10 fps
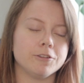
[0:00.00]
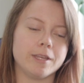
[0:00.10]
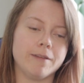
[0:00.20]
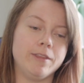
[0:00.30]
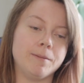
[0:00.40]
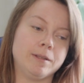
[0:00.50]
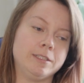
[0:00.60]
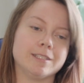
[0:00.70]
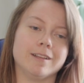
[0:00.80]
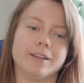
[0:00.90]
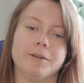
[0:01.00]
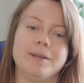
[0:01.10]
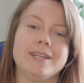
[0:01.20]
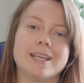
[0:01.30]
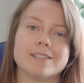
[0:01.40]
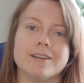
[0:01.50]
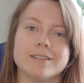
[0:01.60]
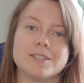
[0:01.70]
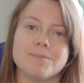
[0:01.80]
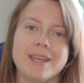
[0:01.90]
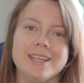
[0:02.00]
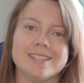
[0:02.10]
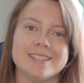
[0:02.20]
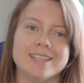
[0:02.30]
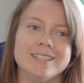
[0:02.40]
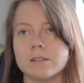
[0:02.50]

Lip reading: to give them just a little bit extra space.